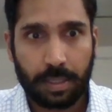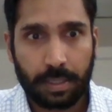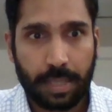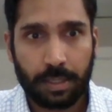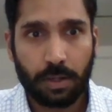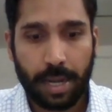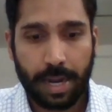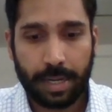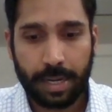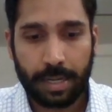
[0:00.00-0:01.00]
then go
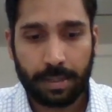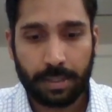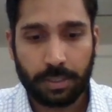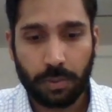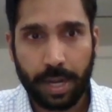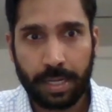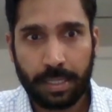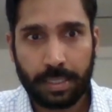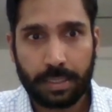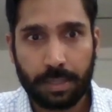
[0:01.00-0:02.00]
ahead and
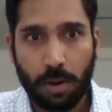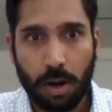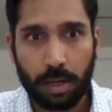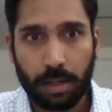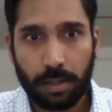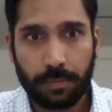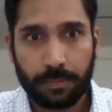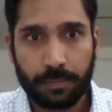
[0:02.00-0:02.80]
train the model,